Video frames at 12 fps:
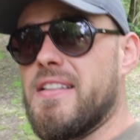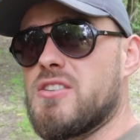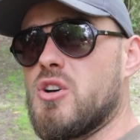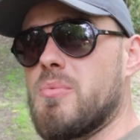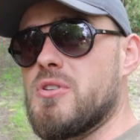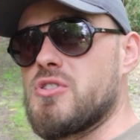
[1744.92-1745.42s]
at the
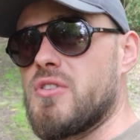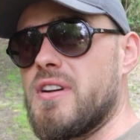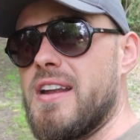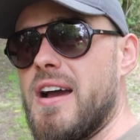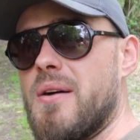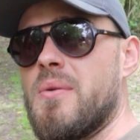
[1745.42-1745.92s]
top of the
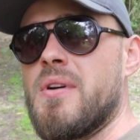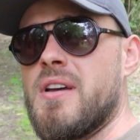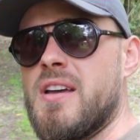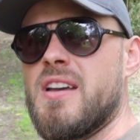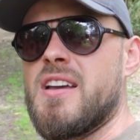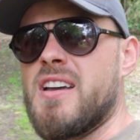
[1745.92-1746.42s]
screen now.
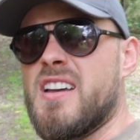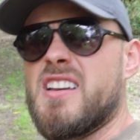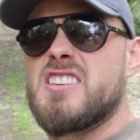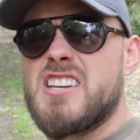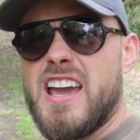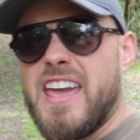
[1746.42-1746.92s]

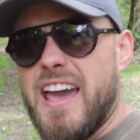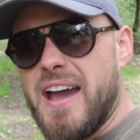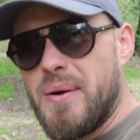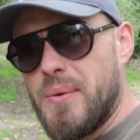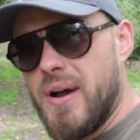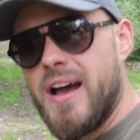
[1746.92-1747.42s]
Check it
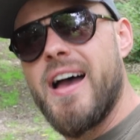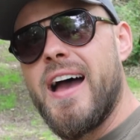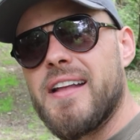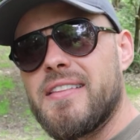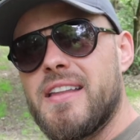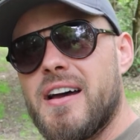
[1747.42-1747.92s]
out,
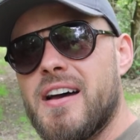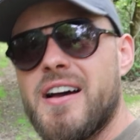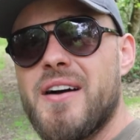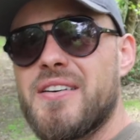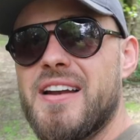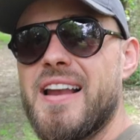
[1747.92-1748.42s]
and
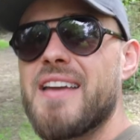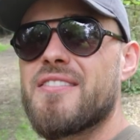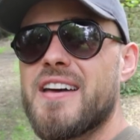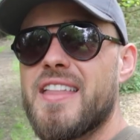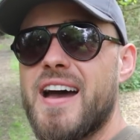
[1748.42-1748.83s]
I'm going to leave it at